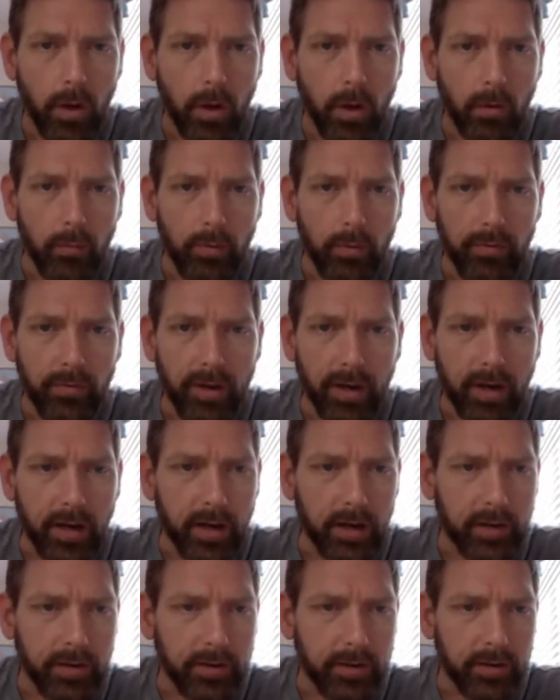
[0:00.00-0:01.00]
We've
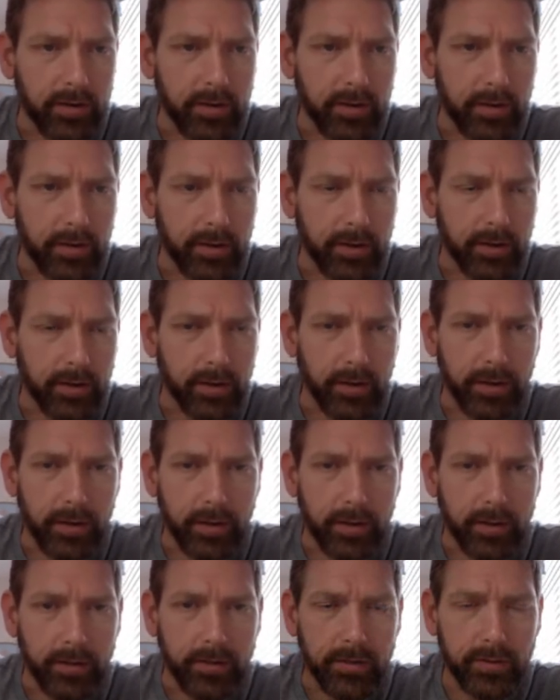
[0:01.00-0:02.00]
got
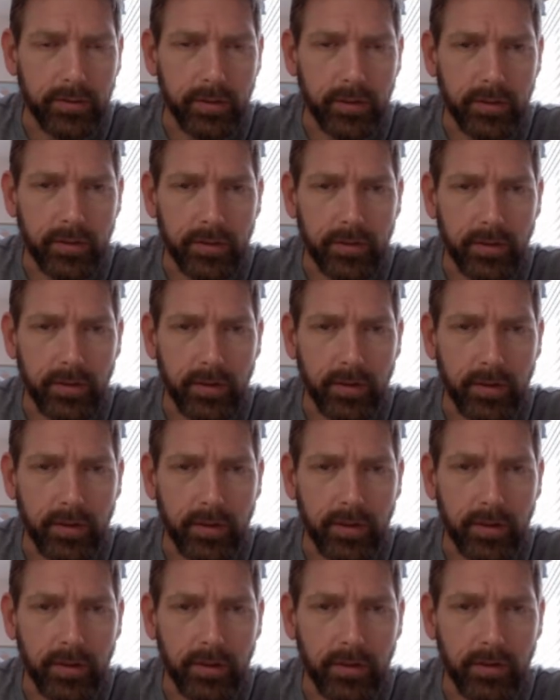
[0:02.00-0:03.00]

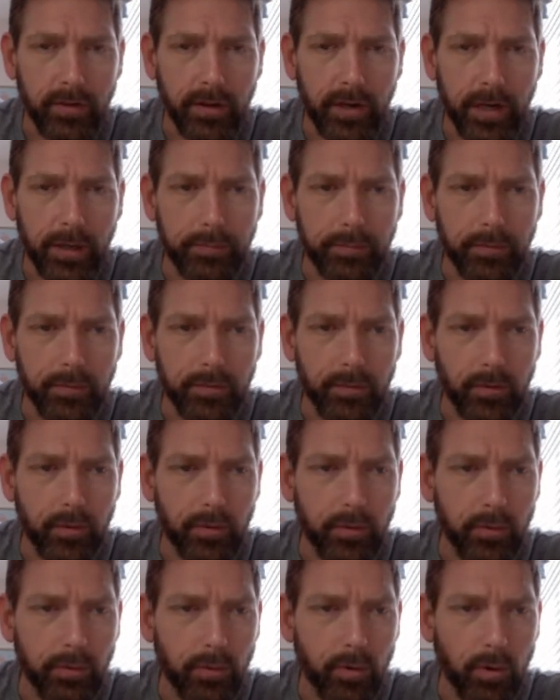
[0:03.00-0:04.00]
60 grams of
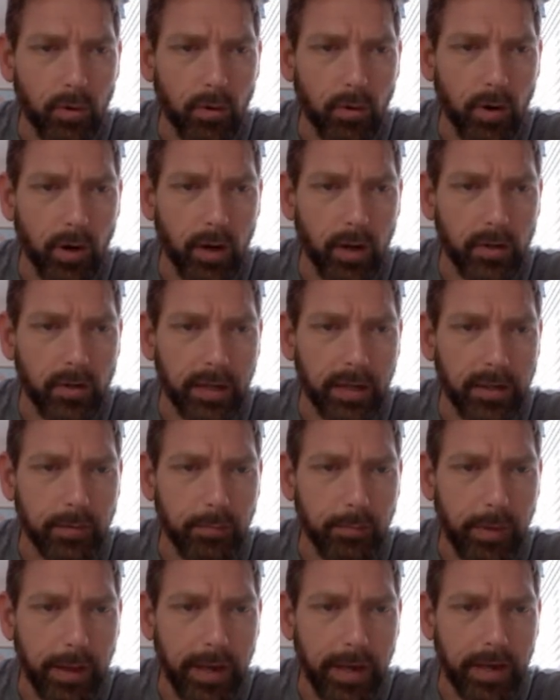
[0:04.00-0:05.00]
sodium chloride. That's
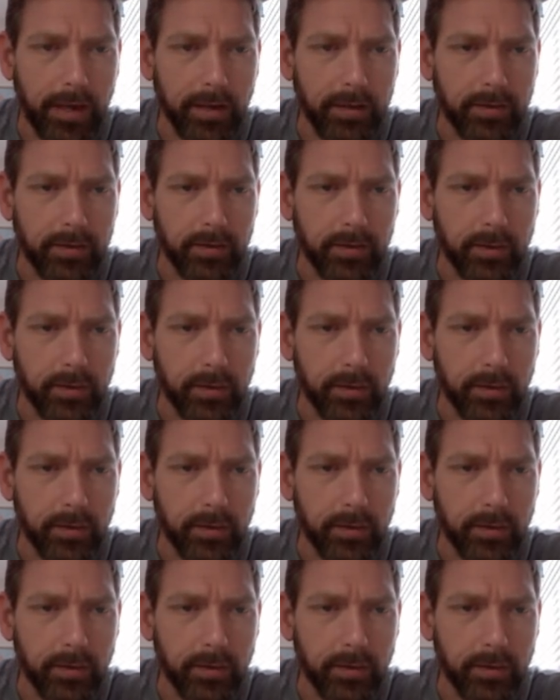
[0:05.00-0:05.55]
mass.